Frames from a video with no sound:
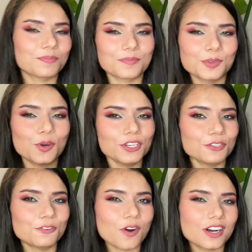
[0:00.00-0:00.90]
going
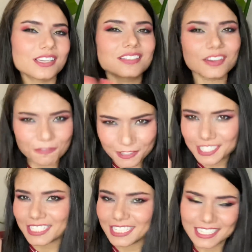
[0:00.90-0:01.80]
for
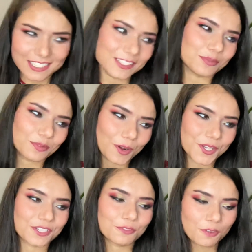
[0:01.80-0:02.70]
somewhat easier
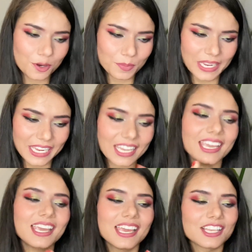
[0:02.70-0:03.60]
product for me
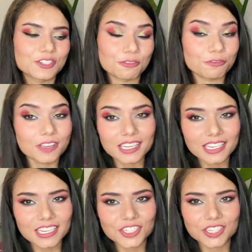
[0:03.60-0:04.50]
to
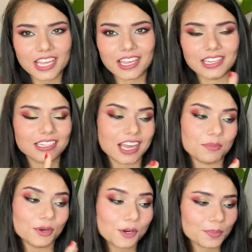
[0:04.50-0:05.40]
finish, and
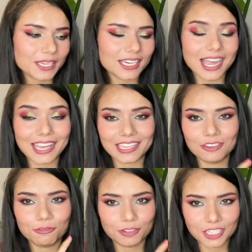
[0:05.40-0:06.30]
I'm hoping I
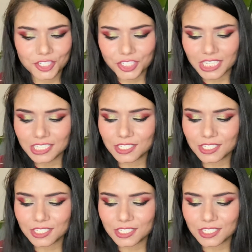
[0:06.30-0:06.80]
can finish it.